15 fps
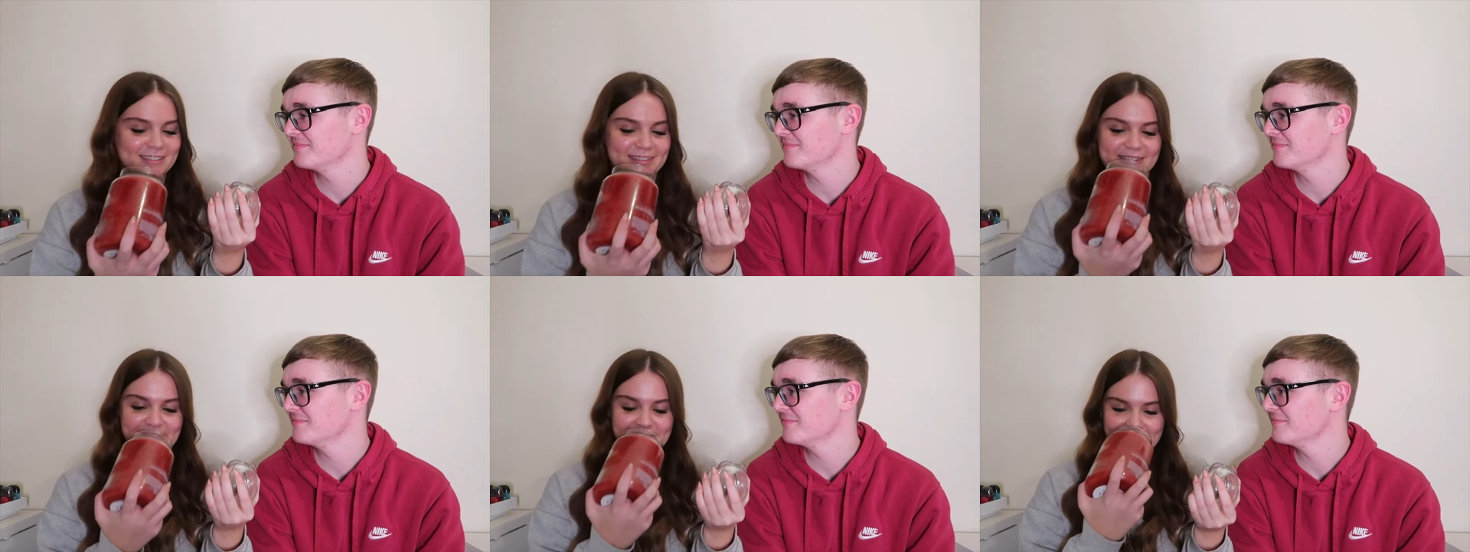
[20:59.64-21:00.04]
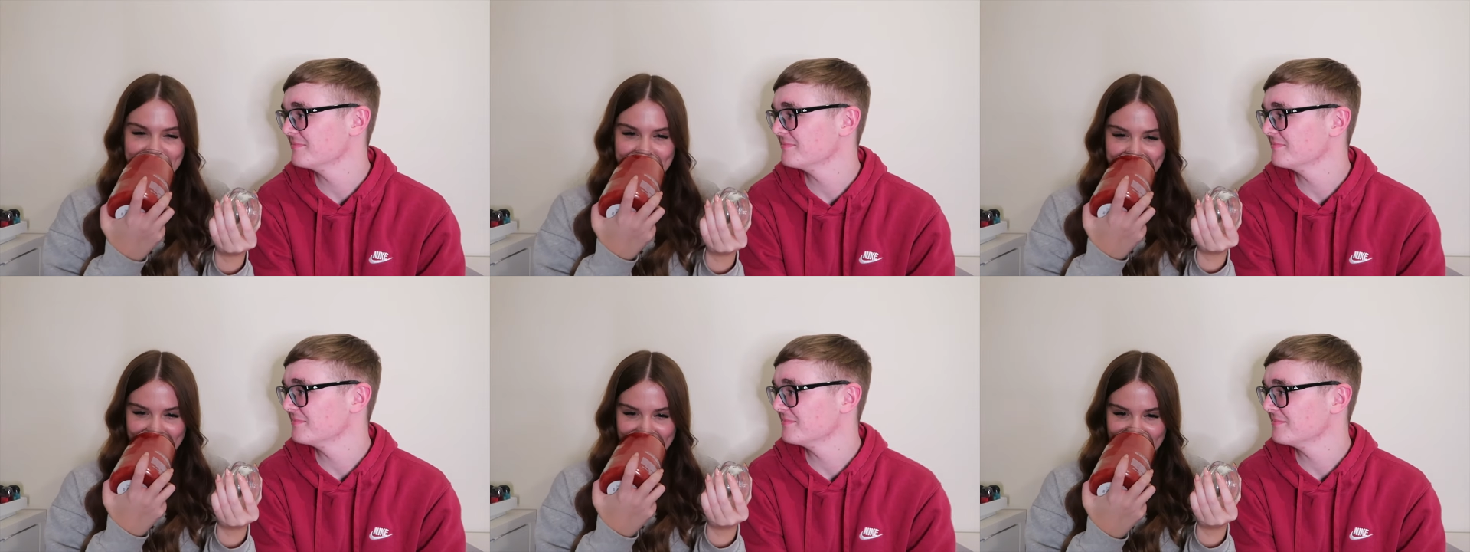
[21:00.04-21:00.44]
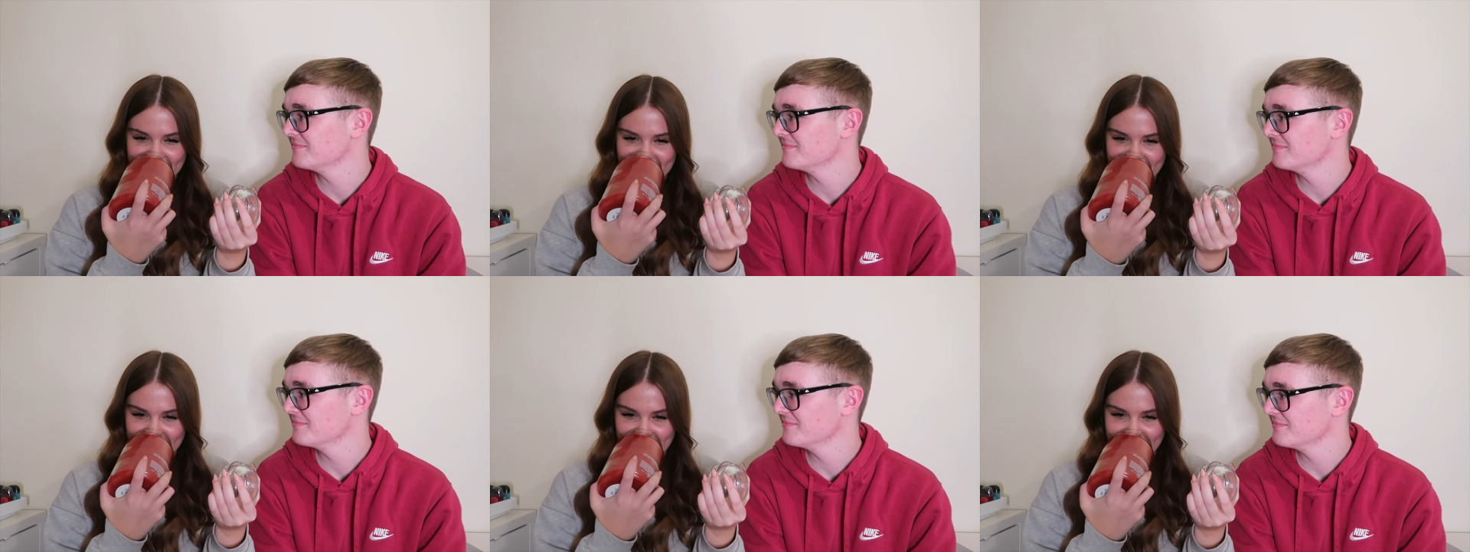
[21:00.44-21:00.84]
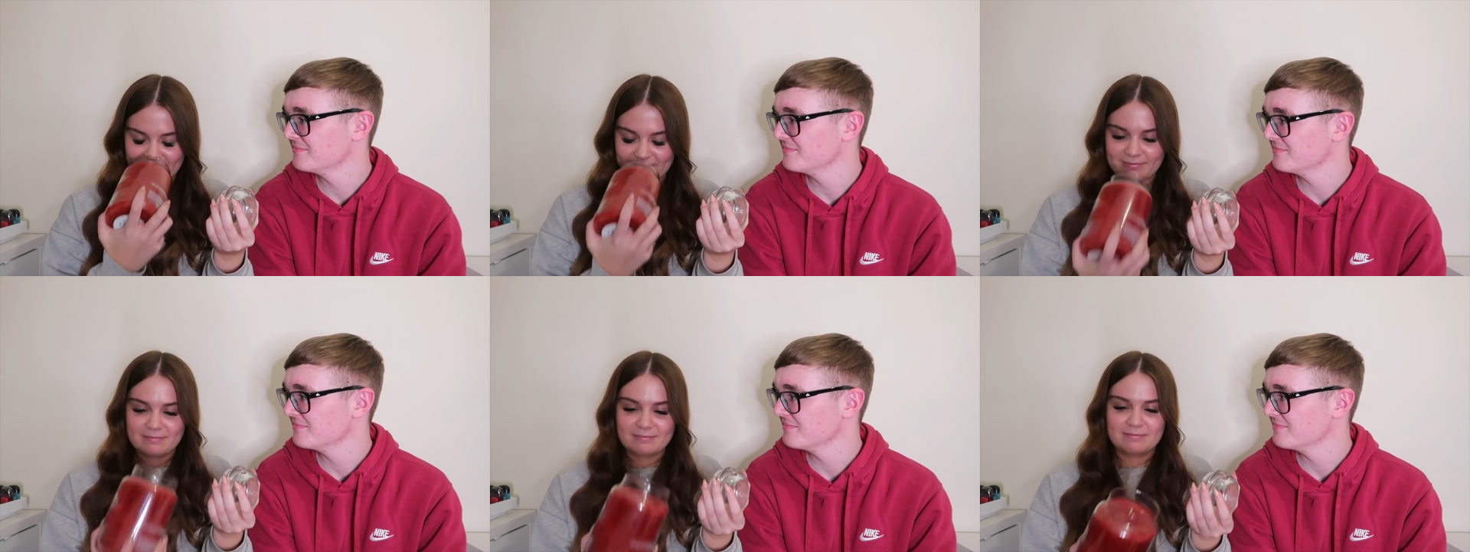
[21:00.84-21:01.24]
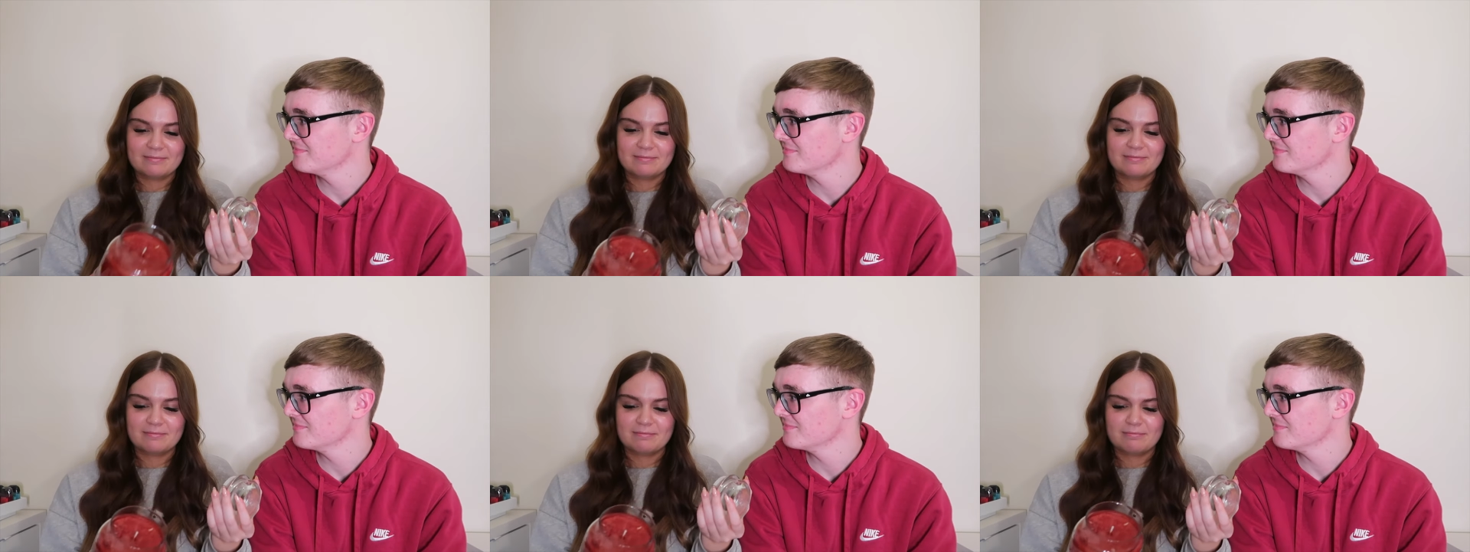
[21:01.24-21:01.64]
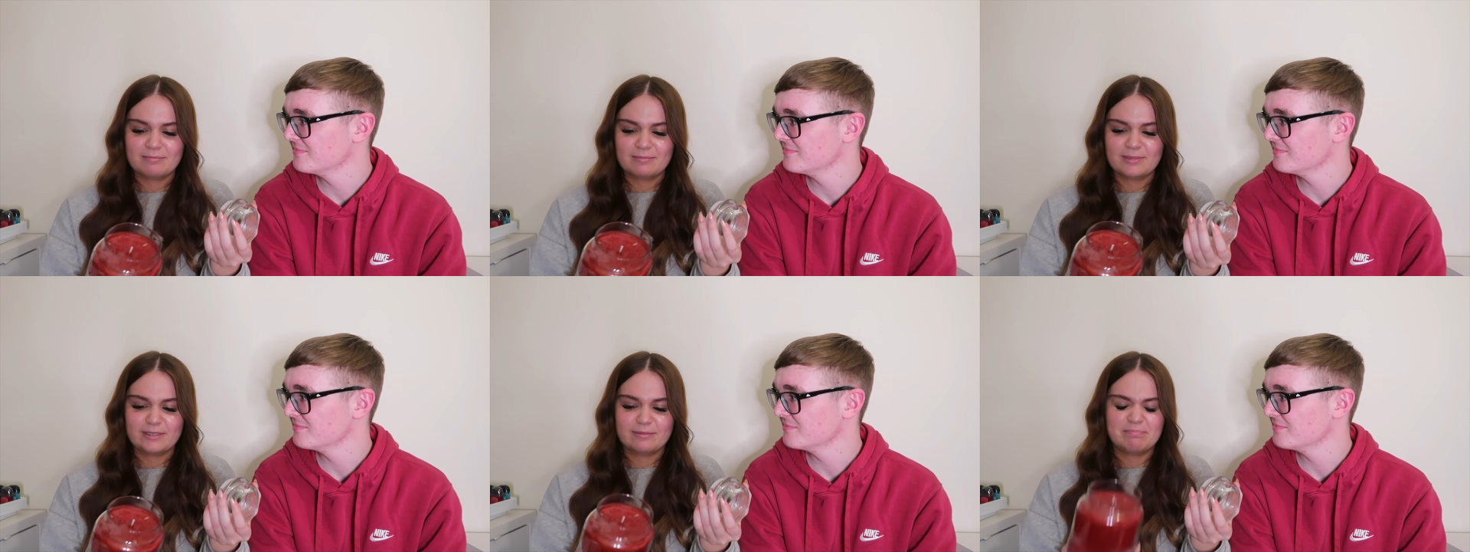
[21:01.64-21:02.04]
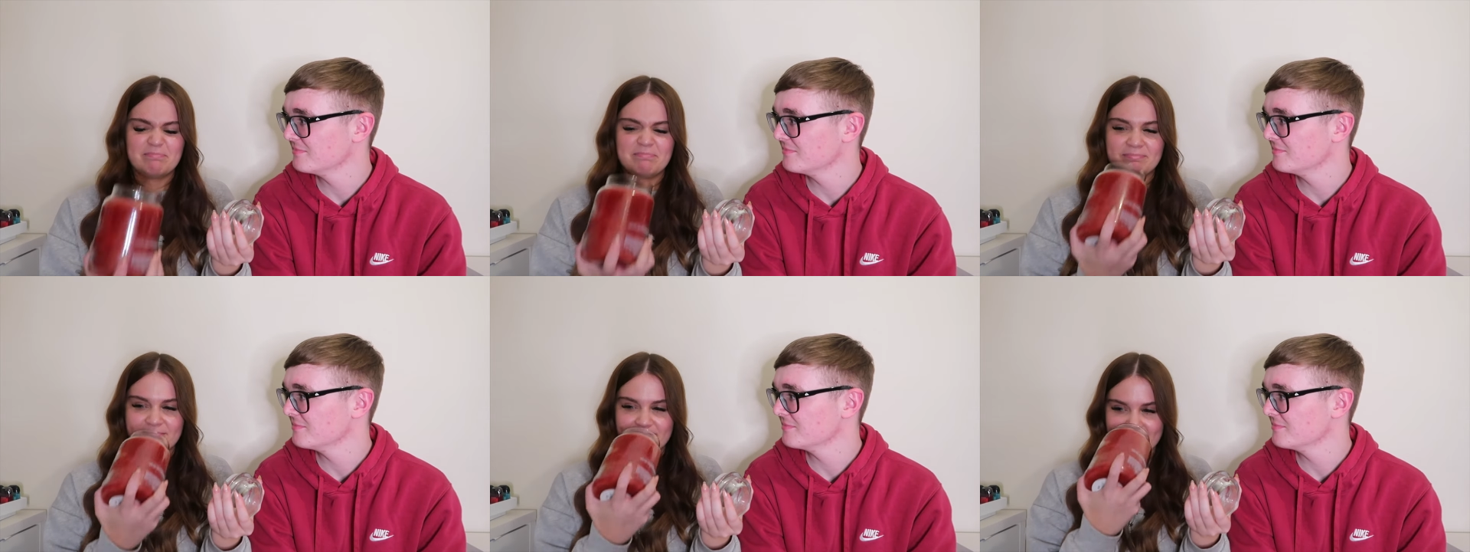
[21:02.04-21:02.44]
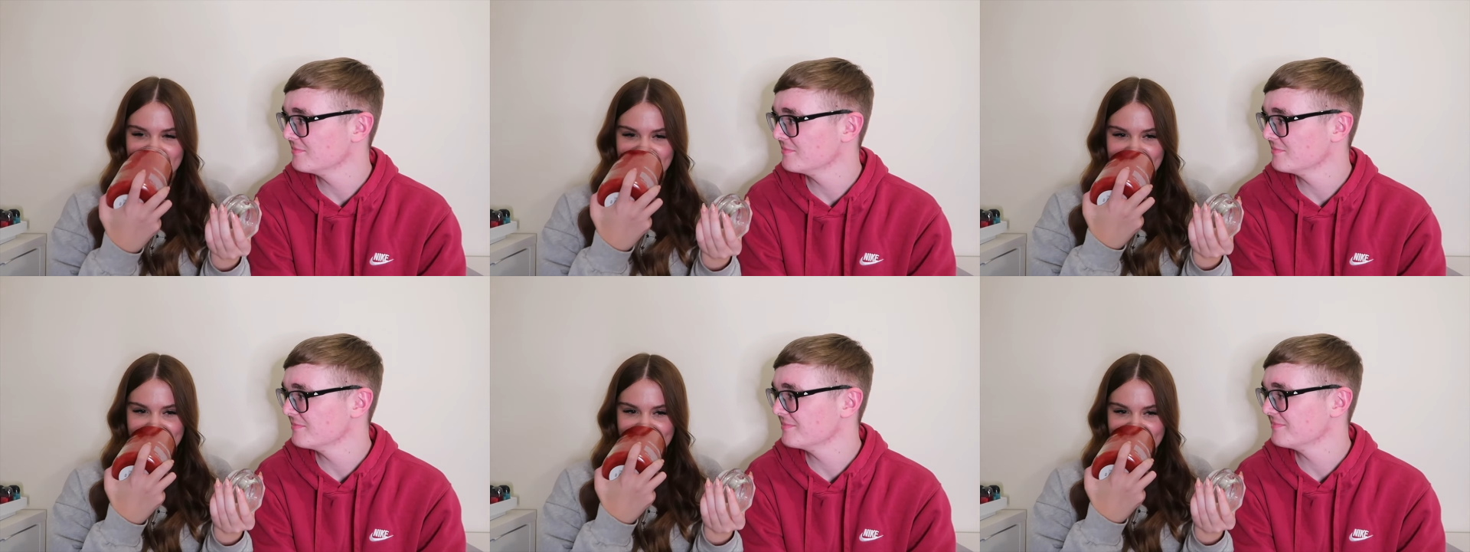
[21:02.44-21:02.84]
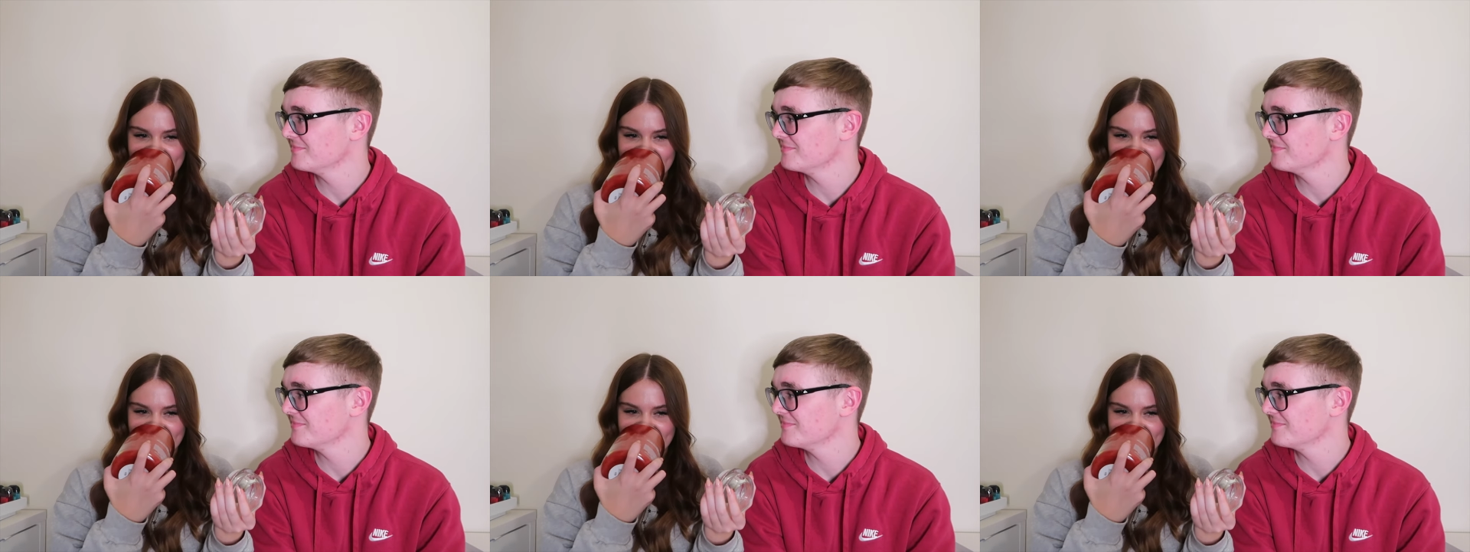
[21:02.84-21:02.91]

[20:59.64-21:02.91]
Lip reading: (no one is talking)